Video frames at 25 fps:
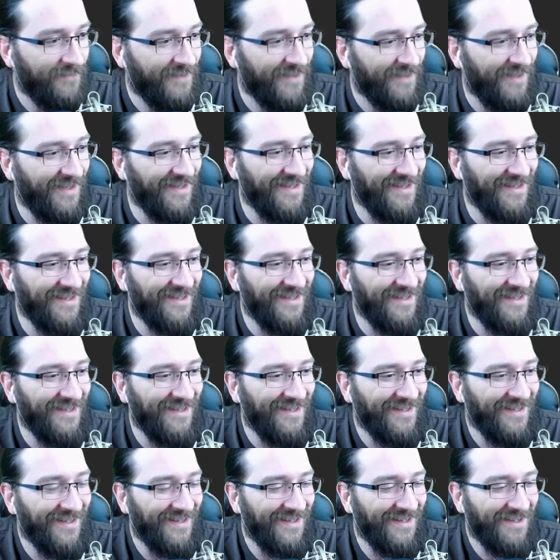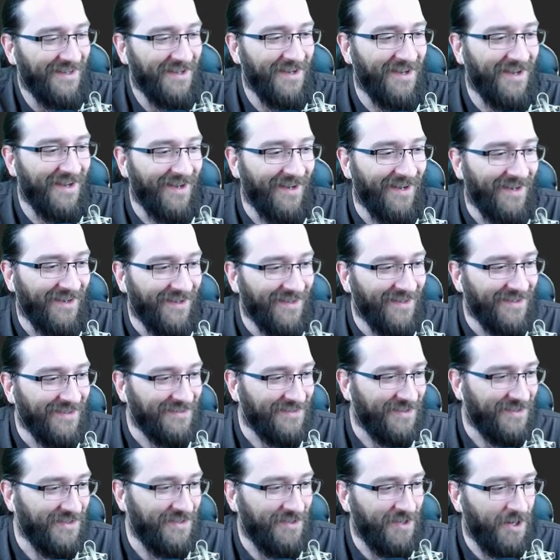
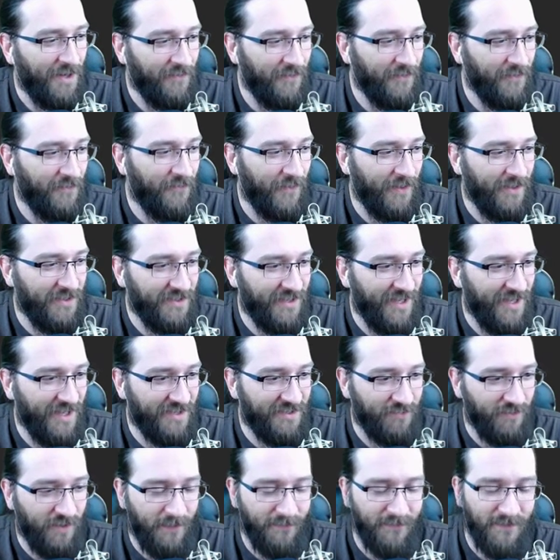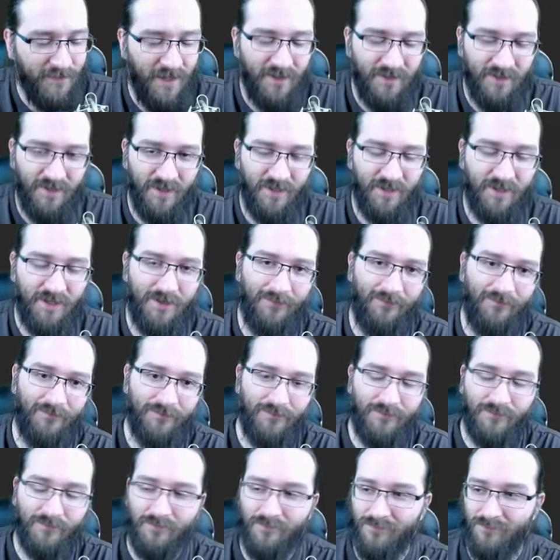It's great that you're offering free education. Well, I'm not like
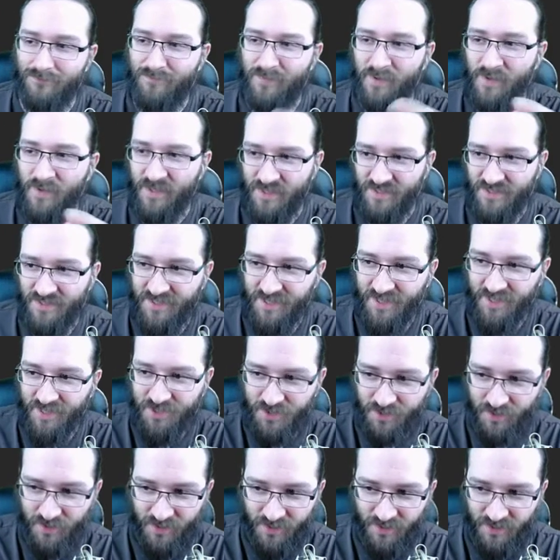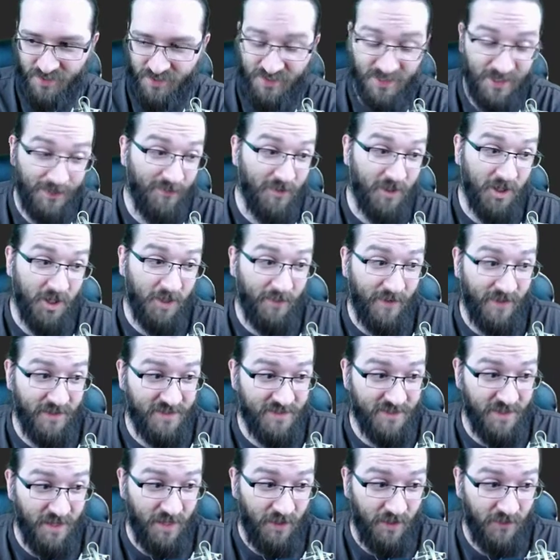being a teacher in this because I'm learning
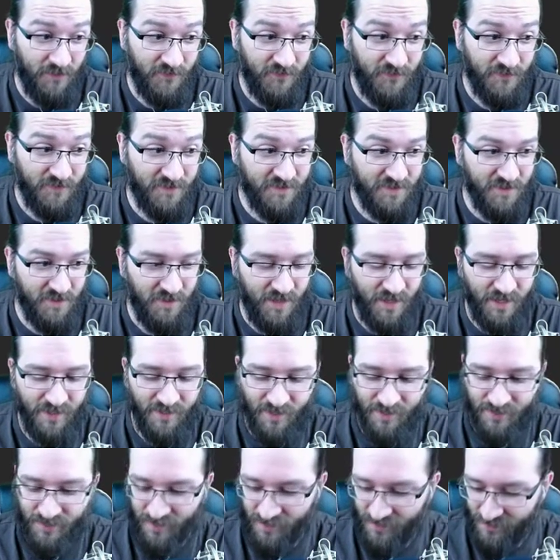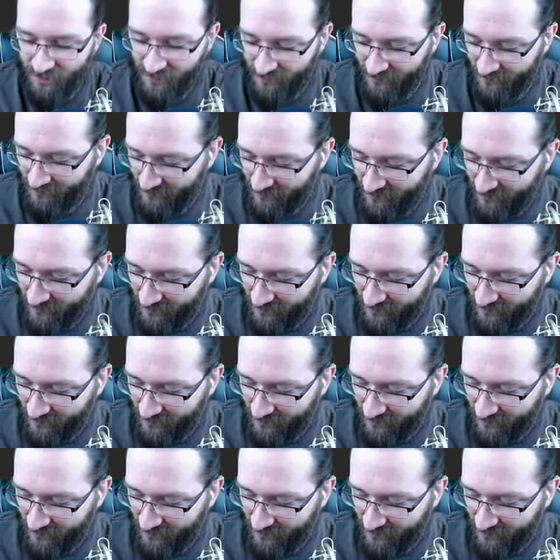myself, so I don't.